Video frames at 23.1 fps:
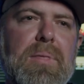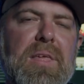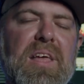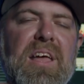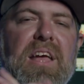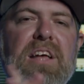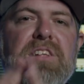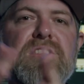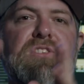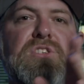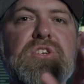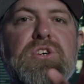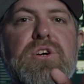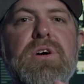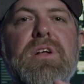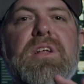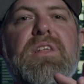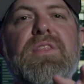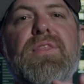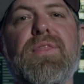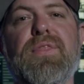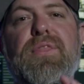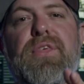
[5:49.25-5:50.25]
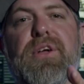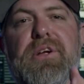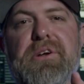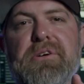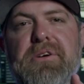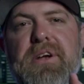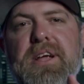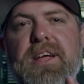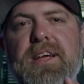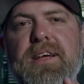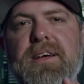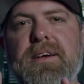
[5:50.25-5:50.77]
it's good in
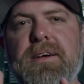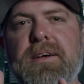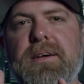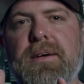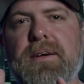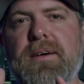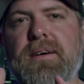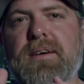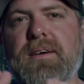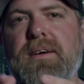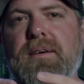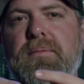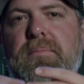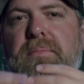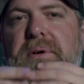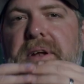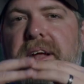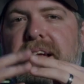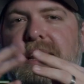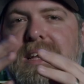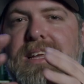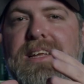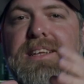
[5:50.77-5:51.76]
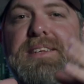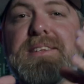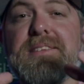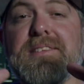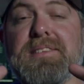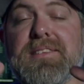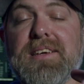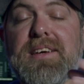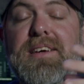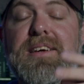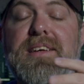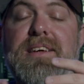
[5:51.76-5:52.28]
theory, but I need to
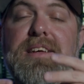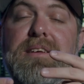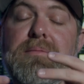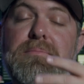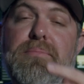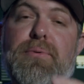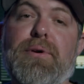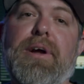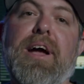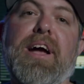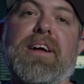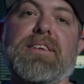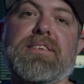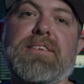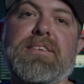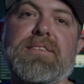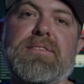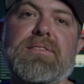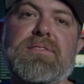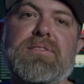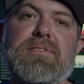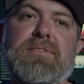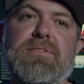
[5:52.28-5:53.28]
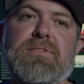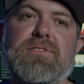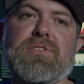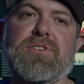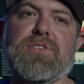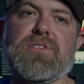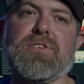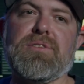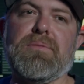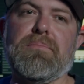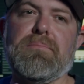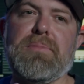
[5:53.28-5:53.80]
see it in practice,
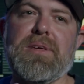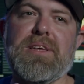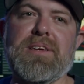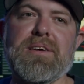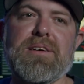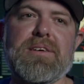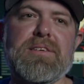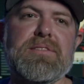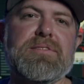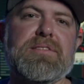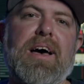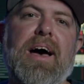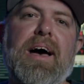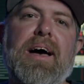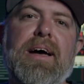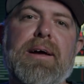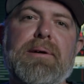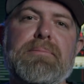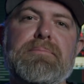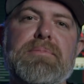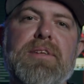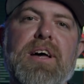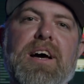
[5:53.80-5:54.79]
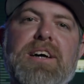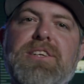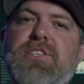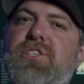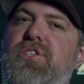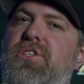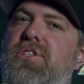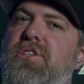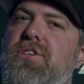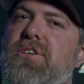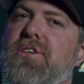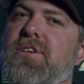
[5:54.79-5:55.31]
because I'm not
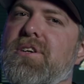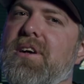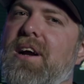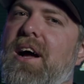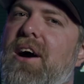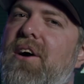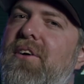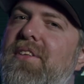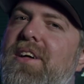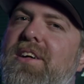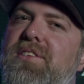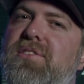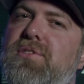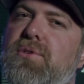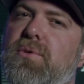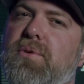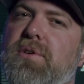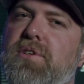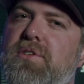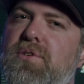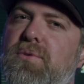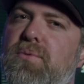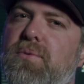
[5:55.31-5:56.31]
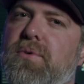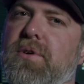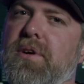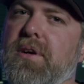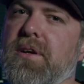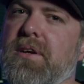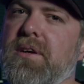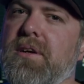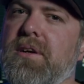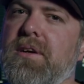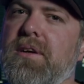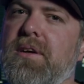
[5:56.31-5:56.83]
sure how that's going to work.